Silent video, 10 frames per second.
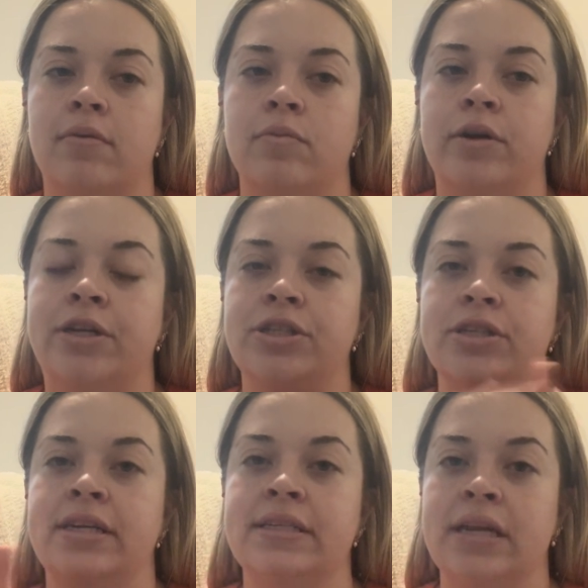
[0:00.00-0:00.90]
which
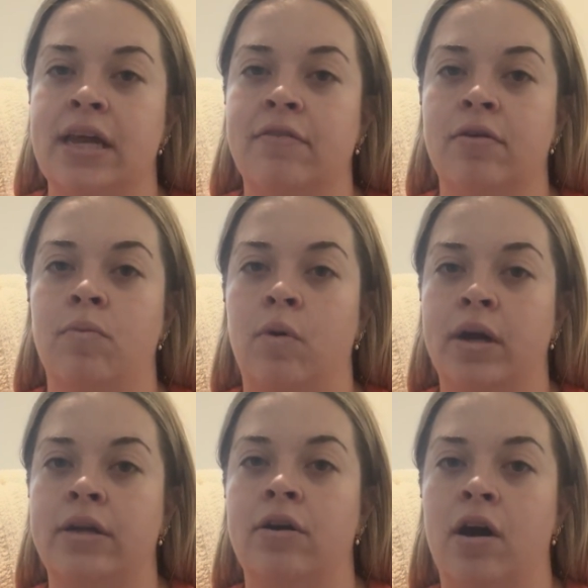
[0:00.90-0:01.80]
isn't even
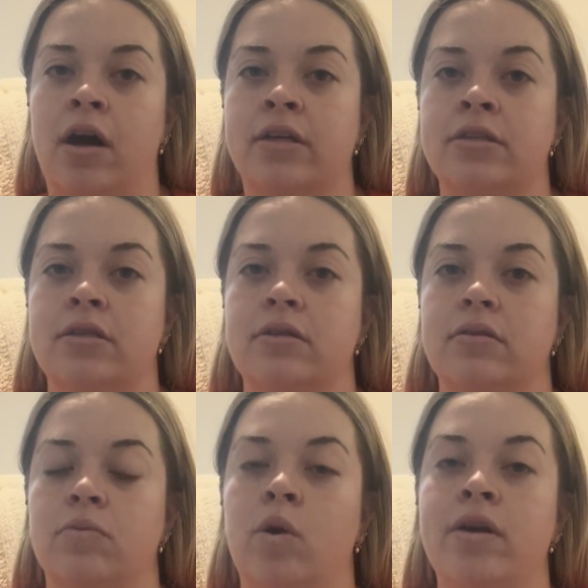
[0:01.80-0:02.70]
the
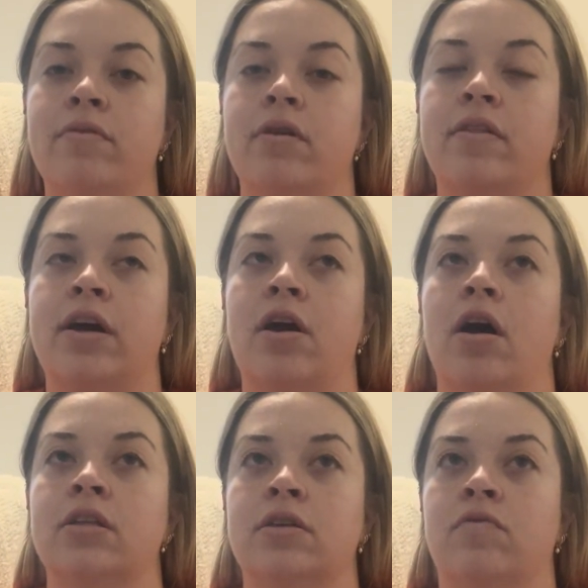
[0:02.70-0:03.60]

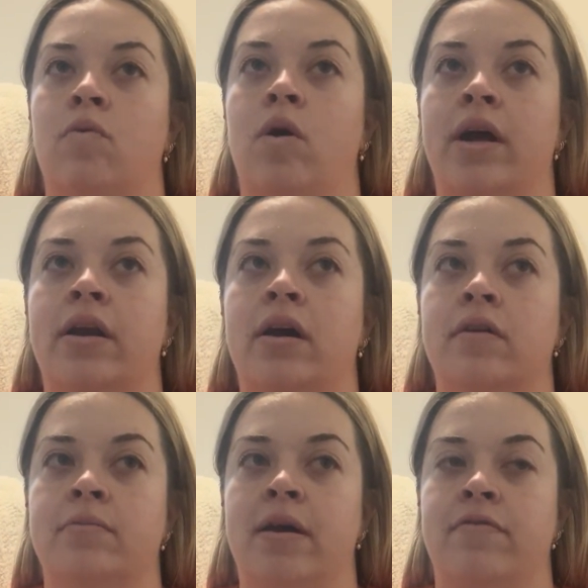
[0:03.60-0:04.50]
cost of one
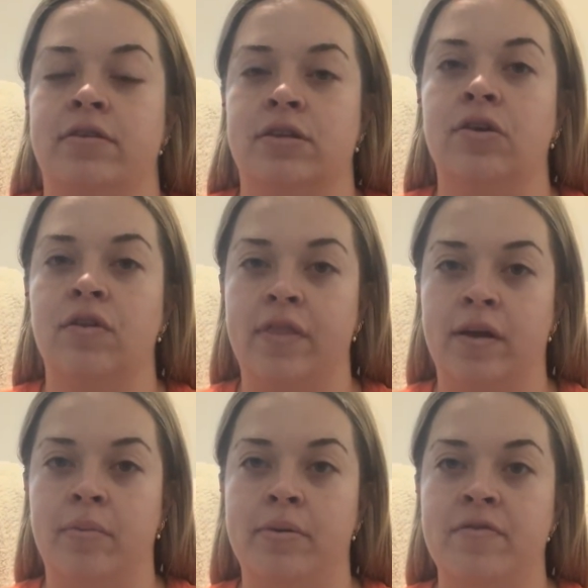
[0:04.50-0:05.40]
of my physical
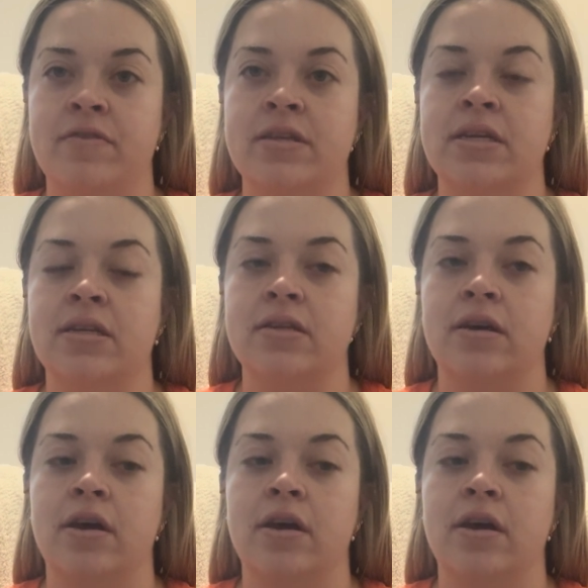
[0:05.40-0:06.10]
therapy visits.